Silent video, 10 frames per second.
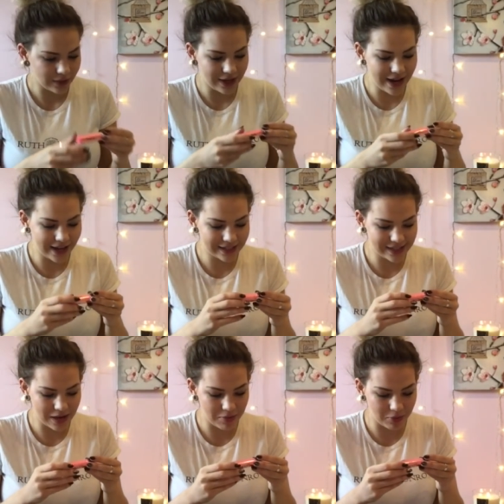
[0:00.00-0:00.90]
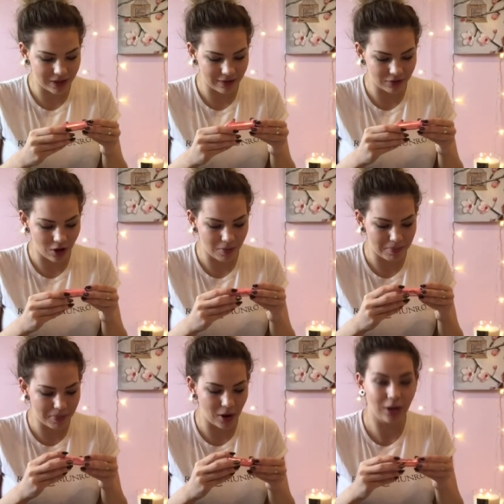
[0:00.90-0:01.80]
Next up, we have
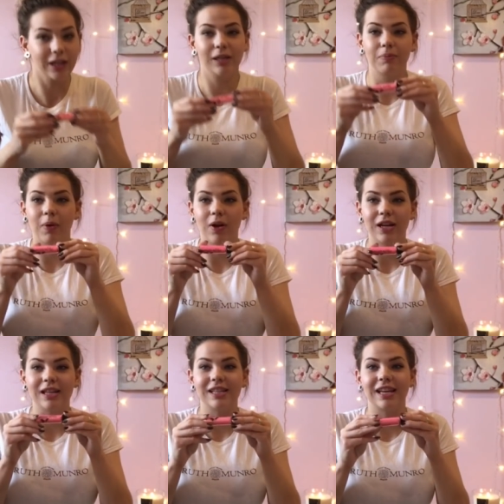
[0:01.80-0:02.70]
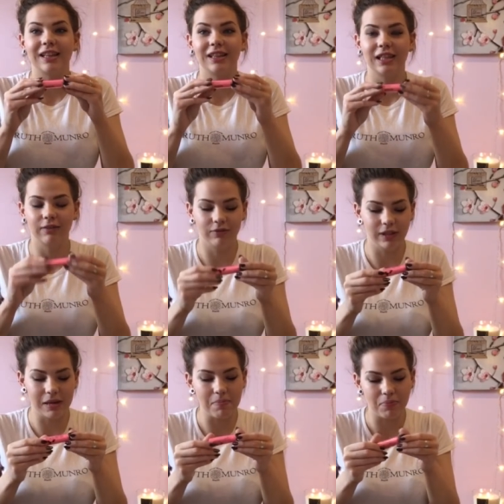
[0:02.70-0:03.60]
got Bonnie. Bonnie is a
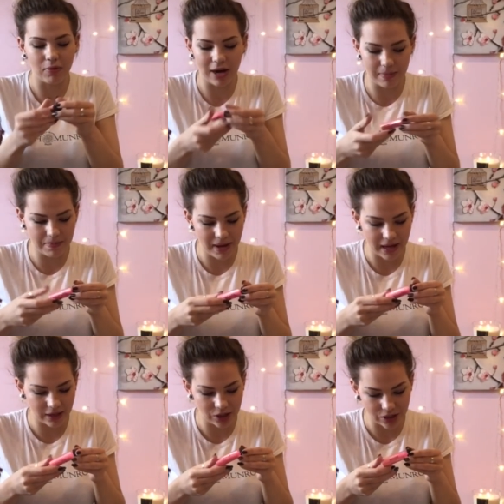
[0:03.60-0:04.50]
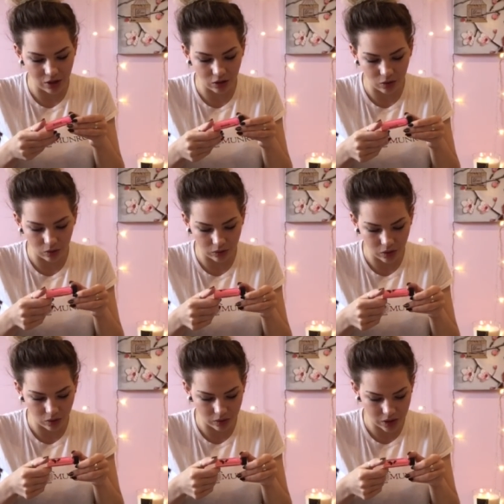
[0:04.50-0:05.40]
lovely bright pink. She's got gold
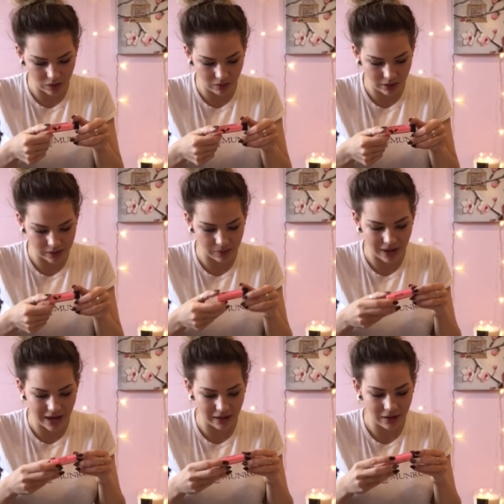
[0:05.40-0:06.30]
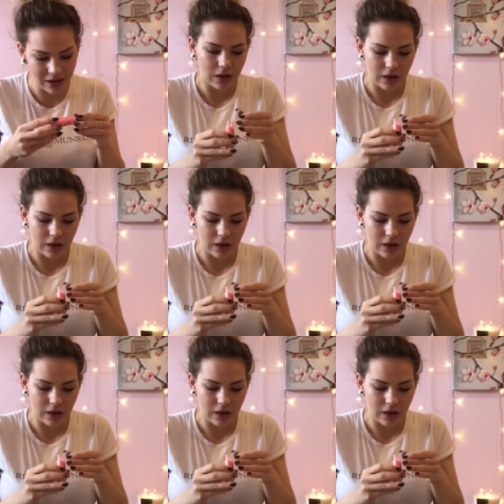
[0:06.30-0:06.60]
tones through it as well.